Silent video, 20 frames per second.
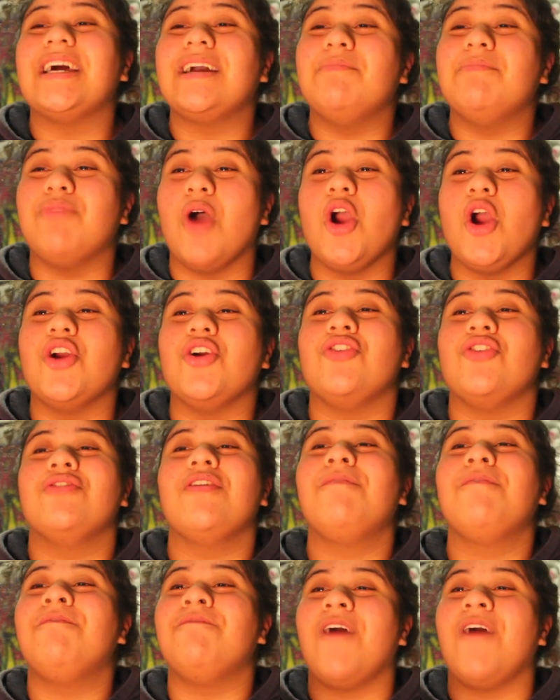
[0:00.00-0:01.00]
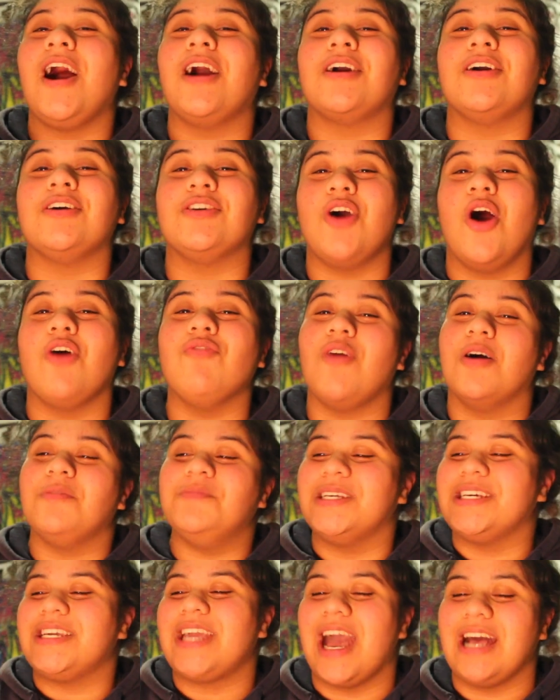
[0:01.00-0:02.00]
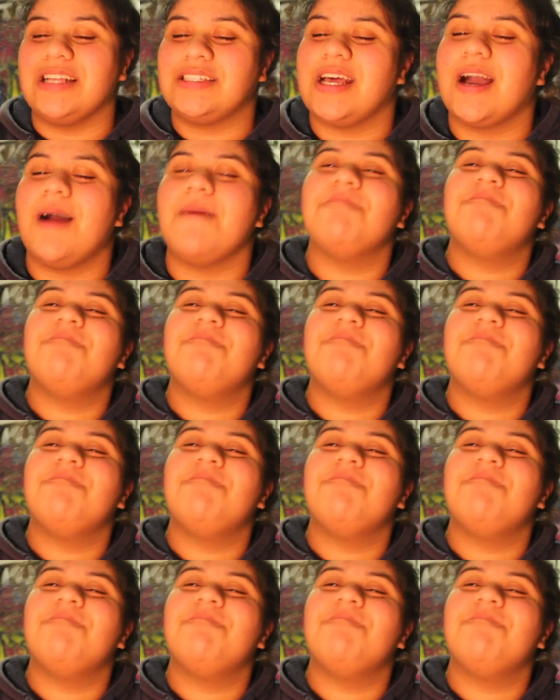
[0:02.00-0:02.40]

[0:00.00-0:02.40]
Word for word: like, bro, who the fuck got robbed at Gaslight?